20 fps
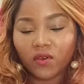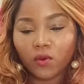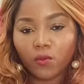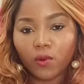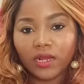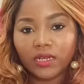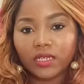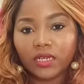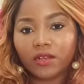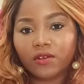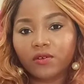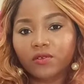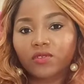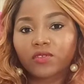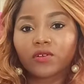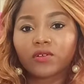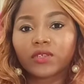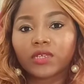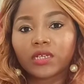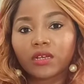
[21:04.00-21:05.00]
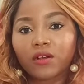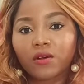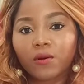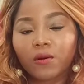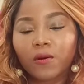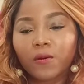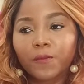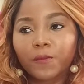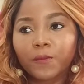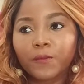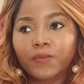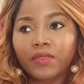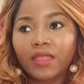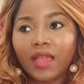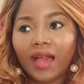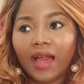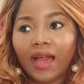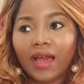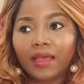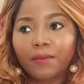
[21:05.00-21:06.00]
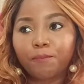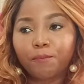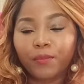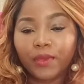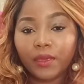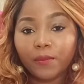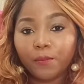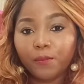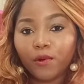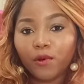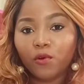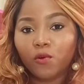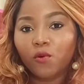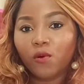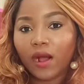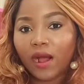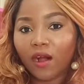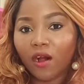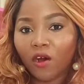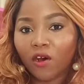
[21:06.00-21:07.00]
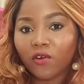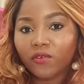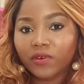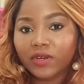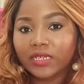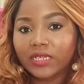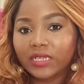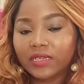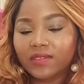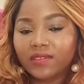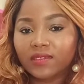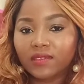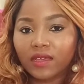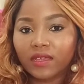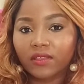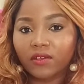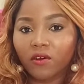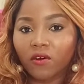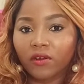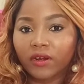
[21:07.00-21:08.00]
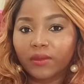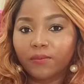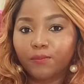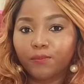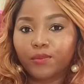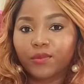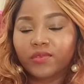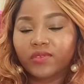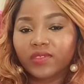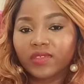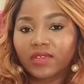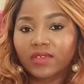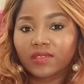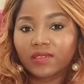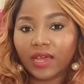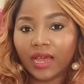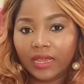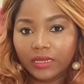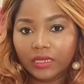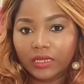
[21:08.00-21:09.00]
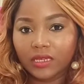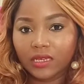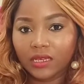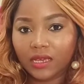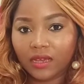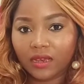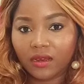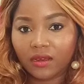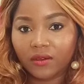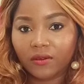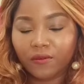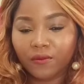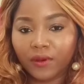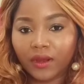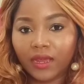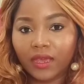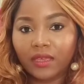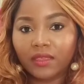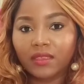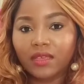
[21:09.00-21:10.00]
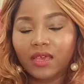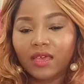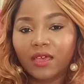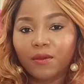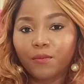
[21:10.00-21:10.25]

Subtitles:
Wajia Consulting Co. are people who are already set on a business idea, right?